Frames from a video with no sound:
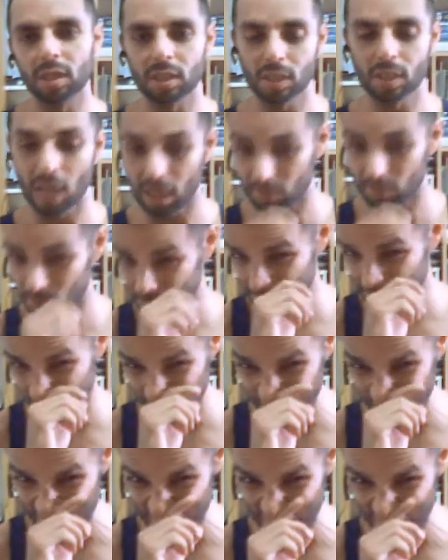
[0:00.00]
I've used it many
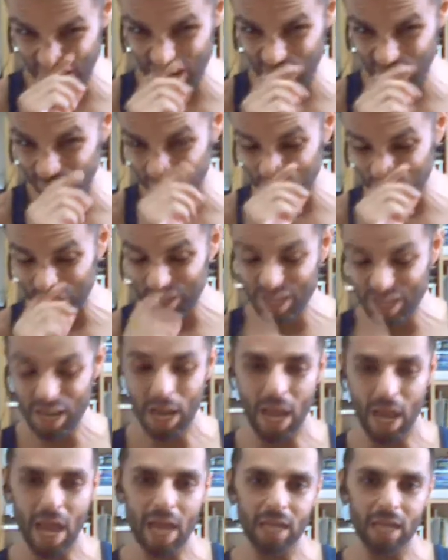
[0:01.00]
times, and a